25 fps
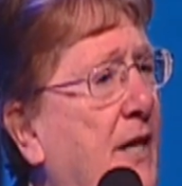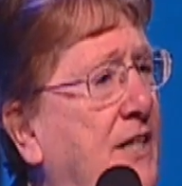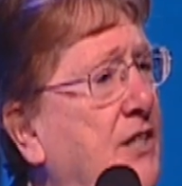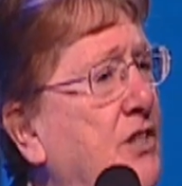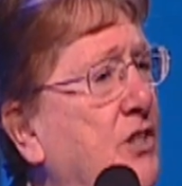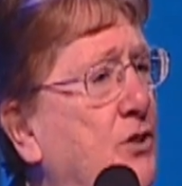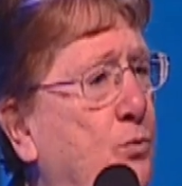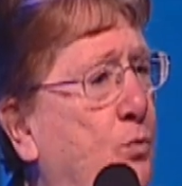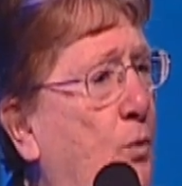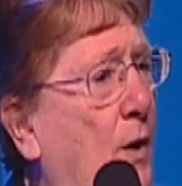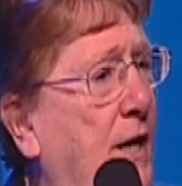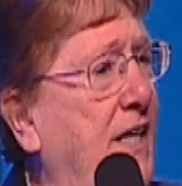They
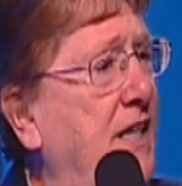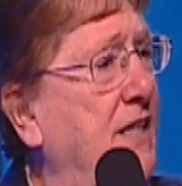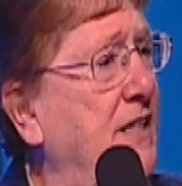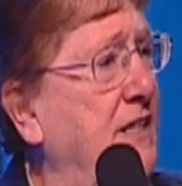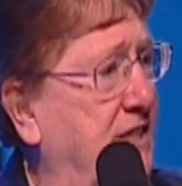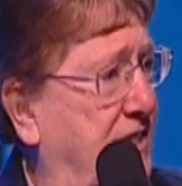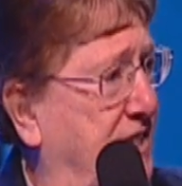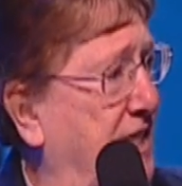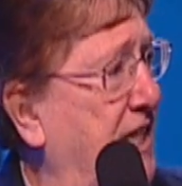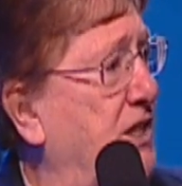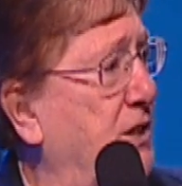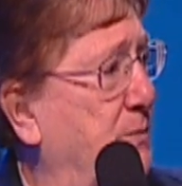just
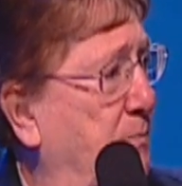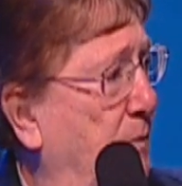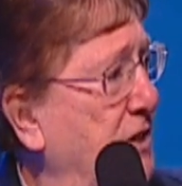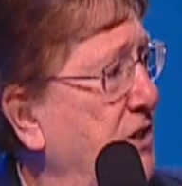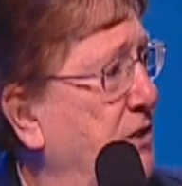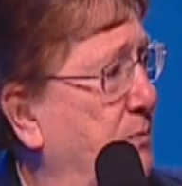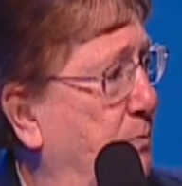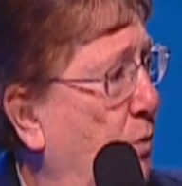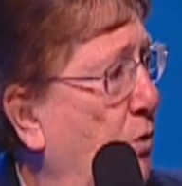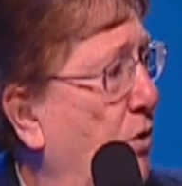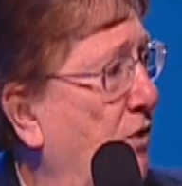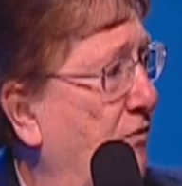waited six
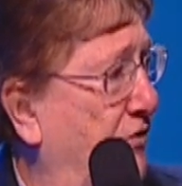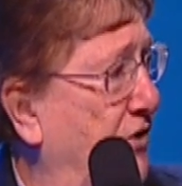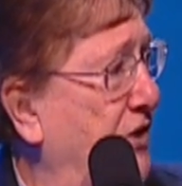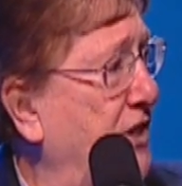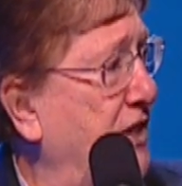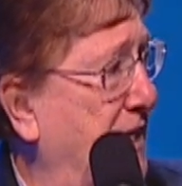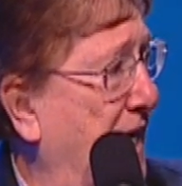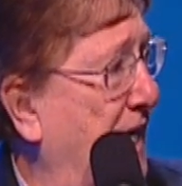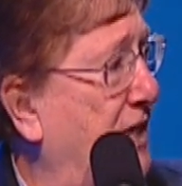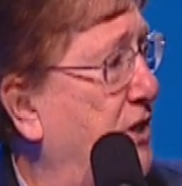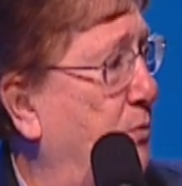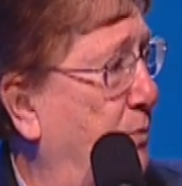months more for
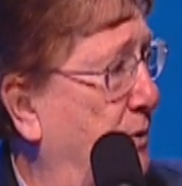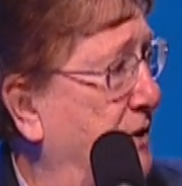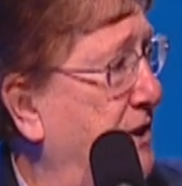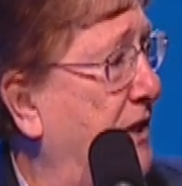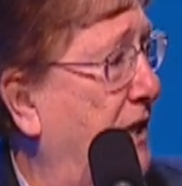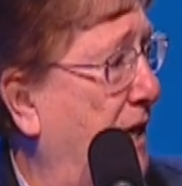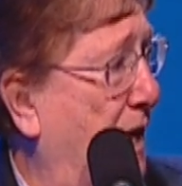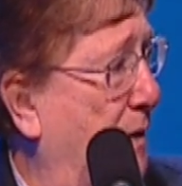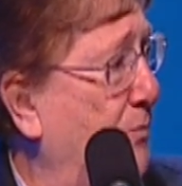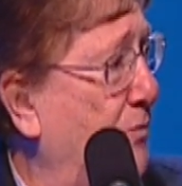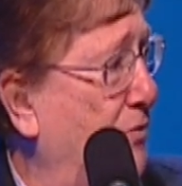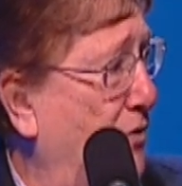the next one
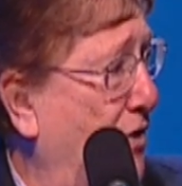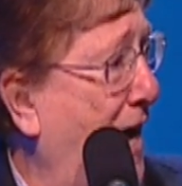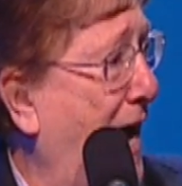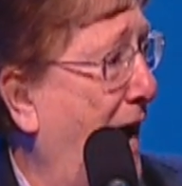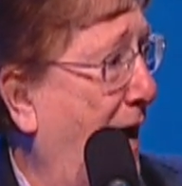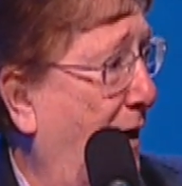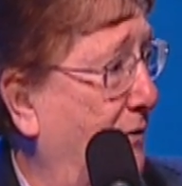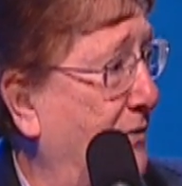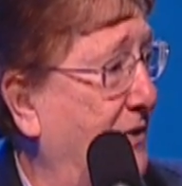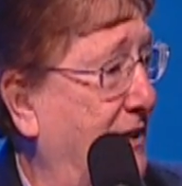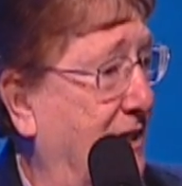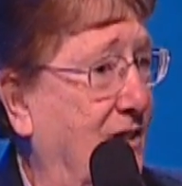to come
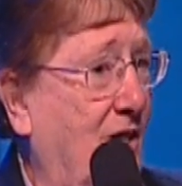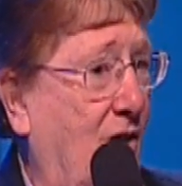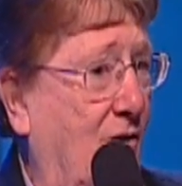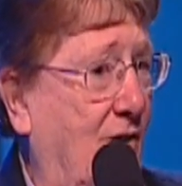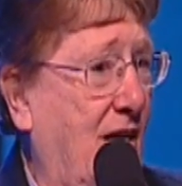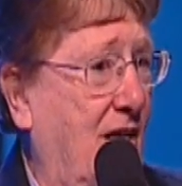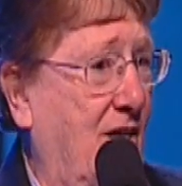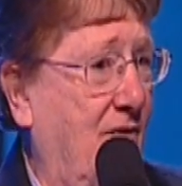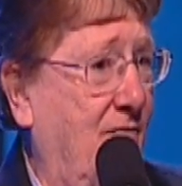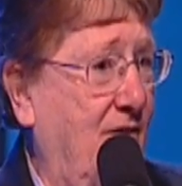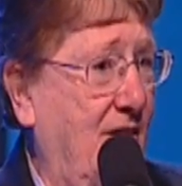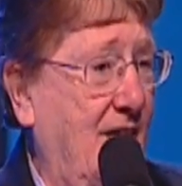around, you
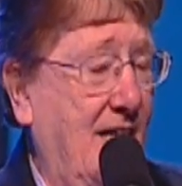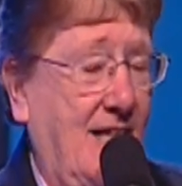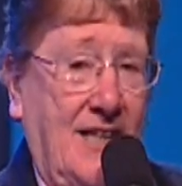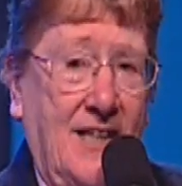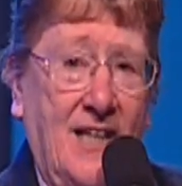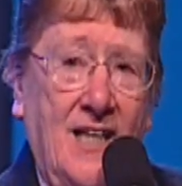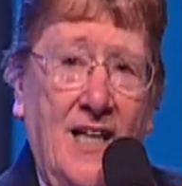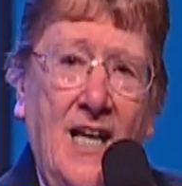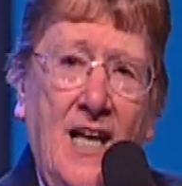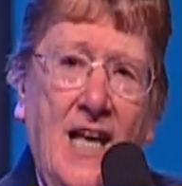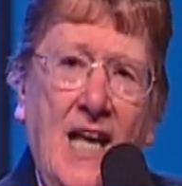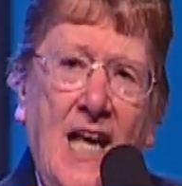know, kind of
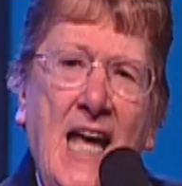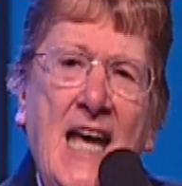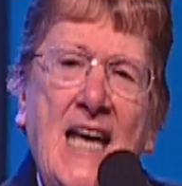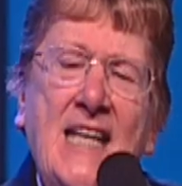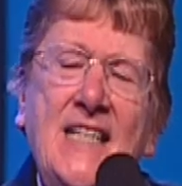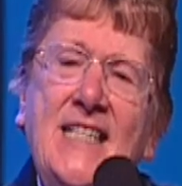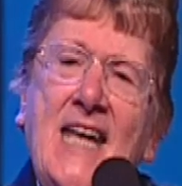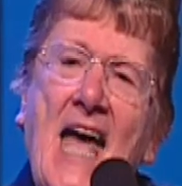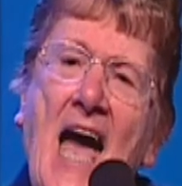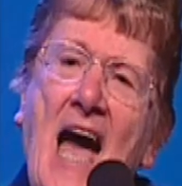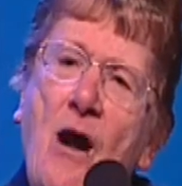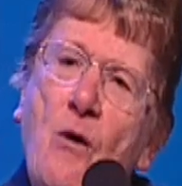thing.
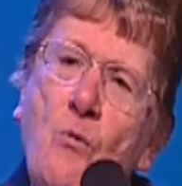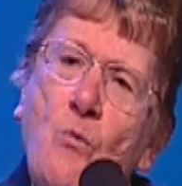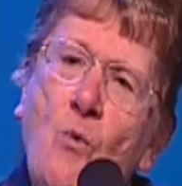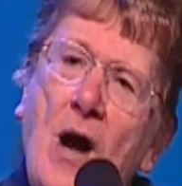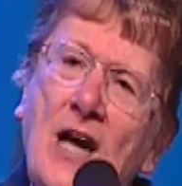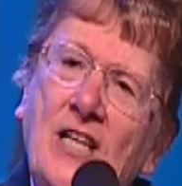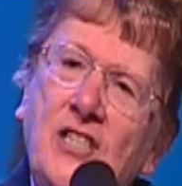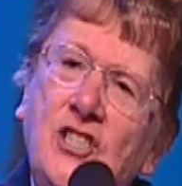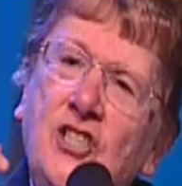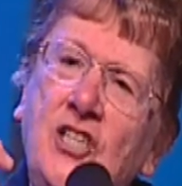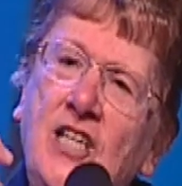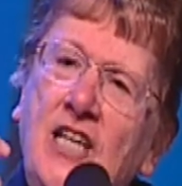Now
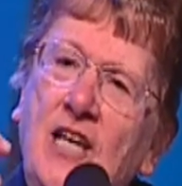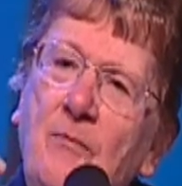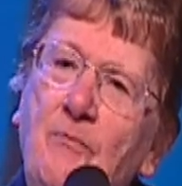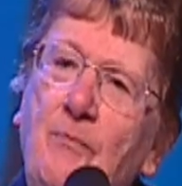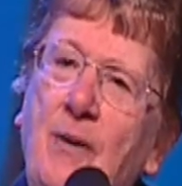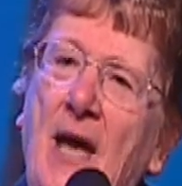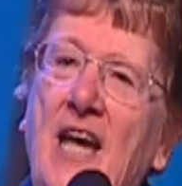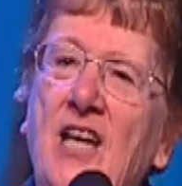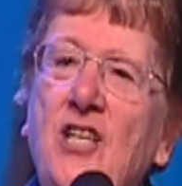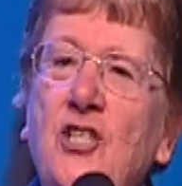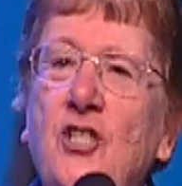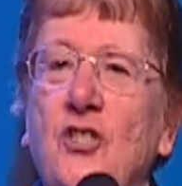watch the
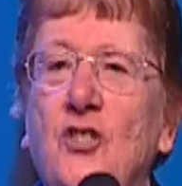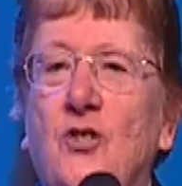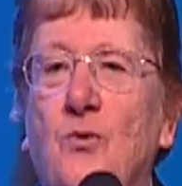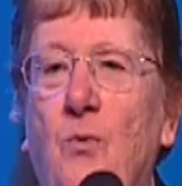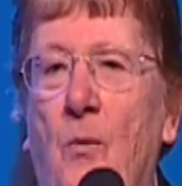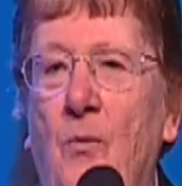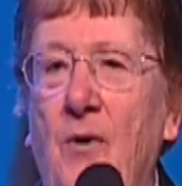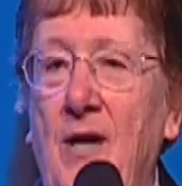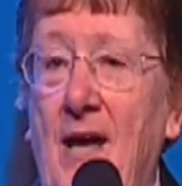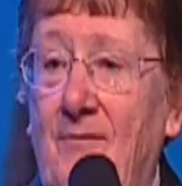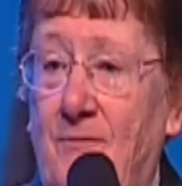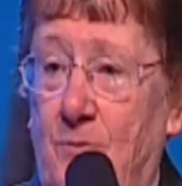
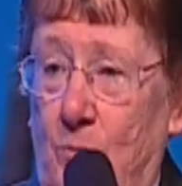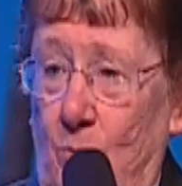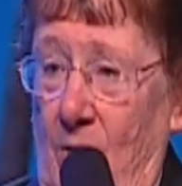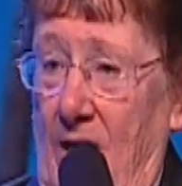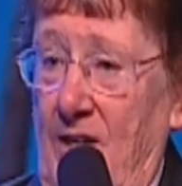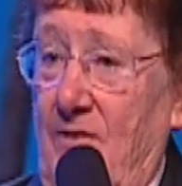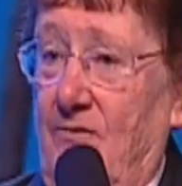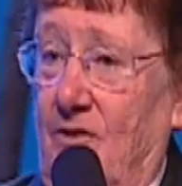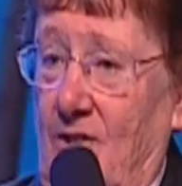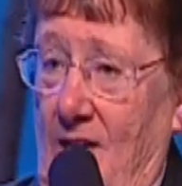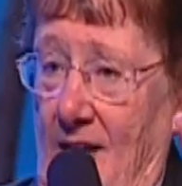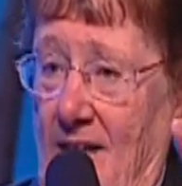impatience when we have to
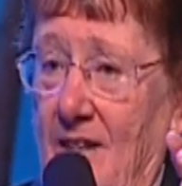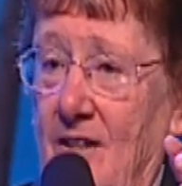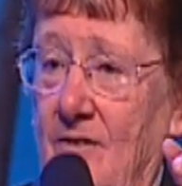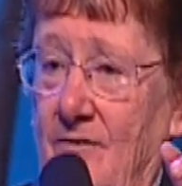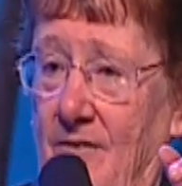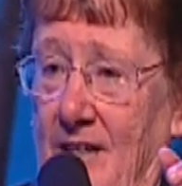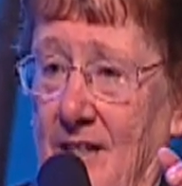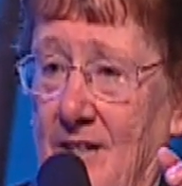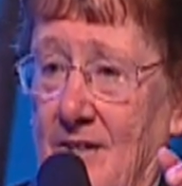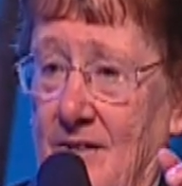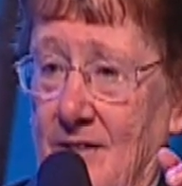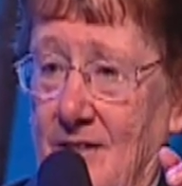wait for
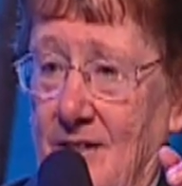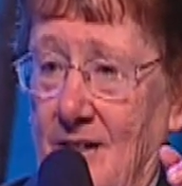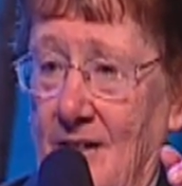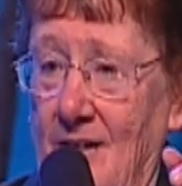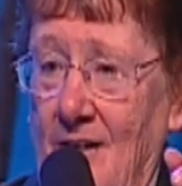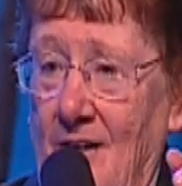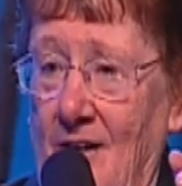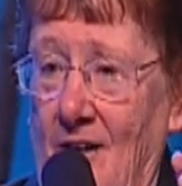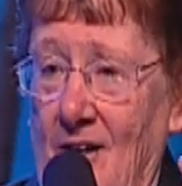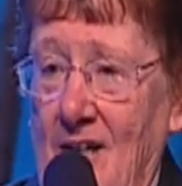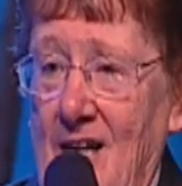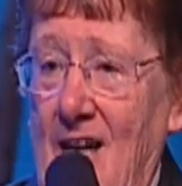elevators,
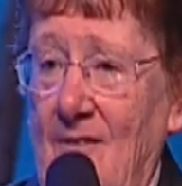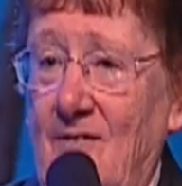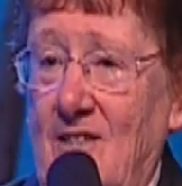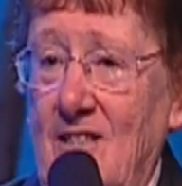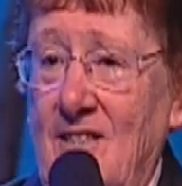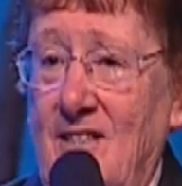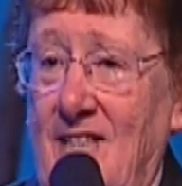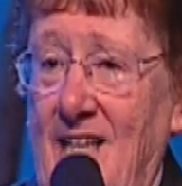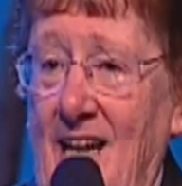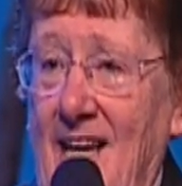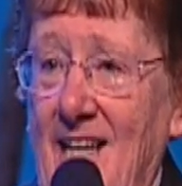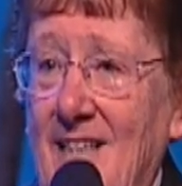or you have
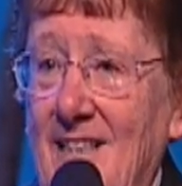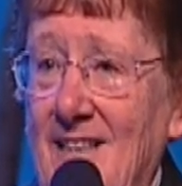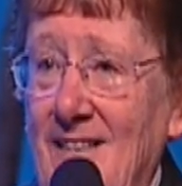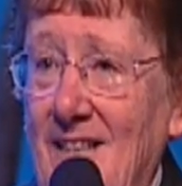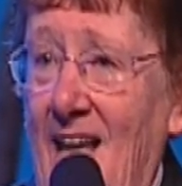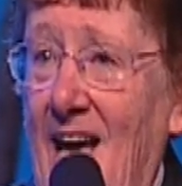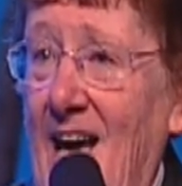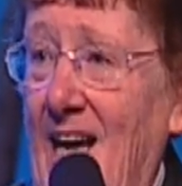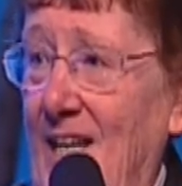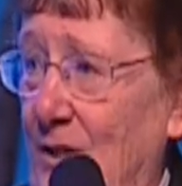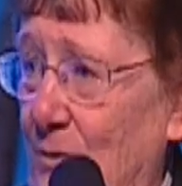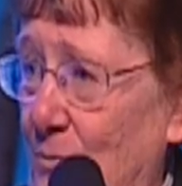to stand
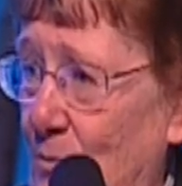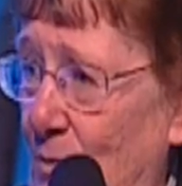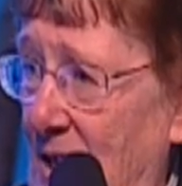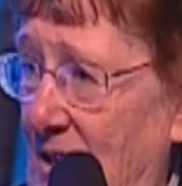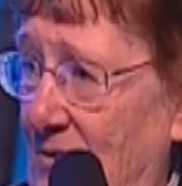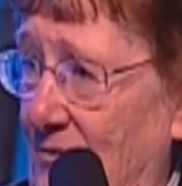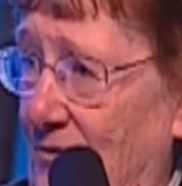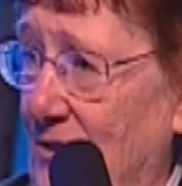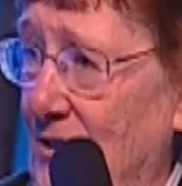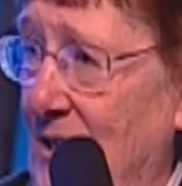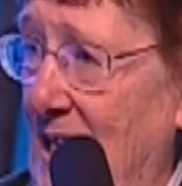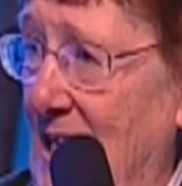in line and
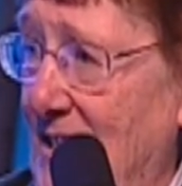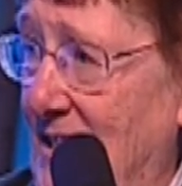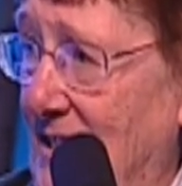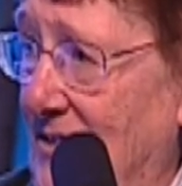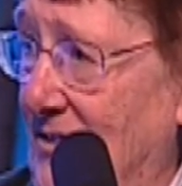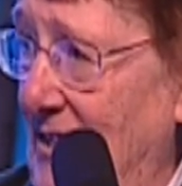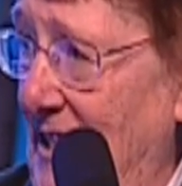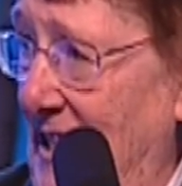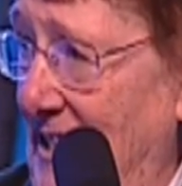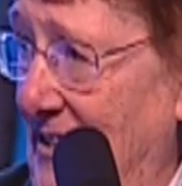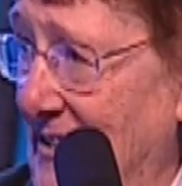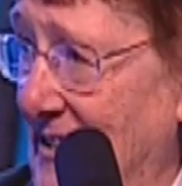wait for an
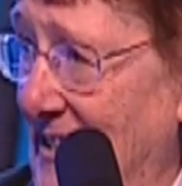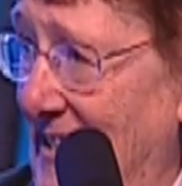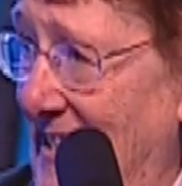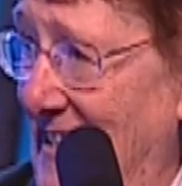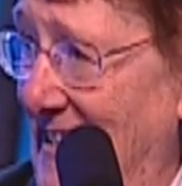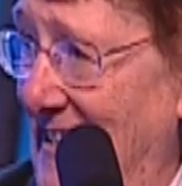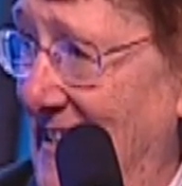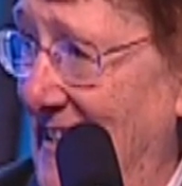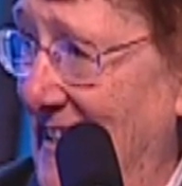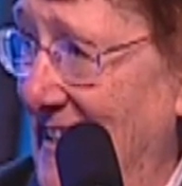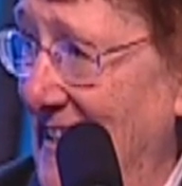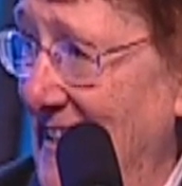escalator,
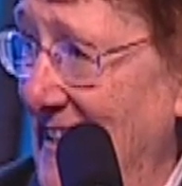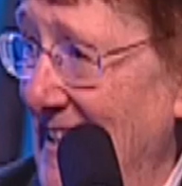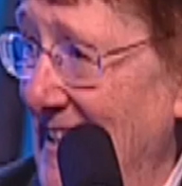huh?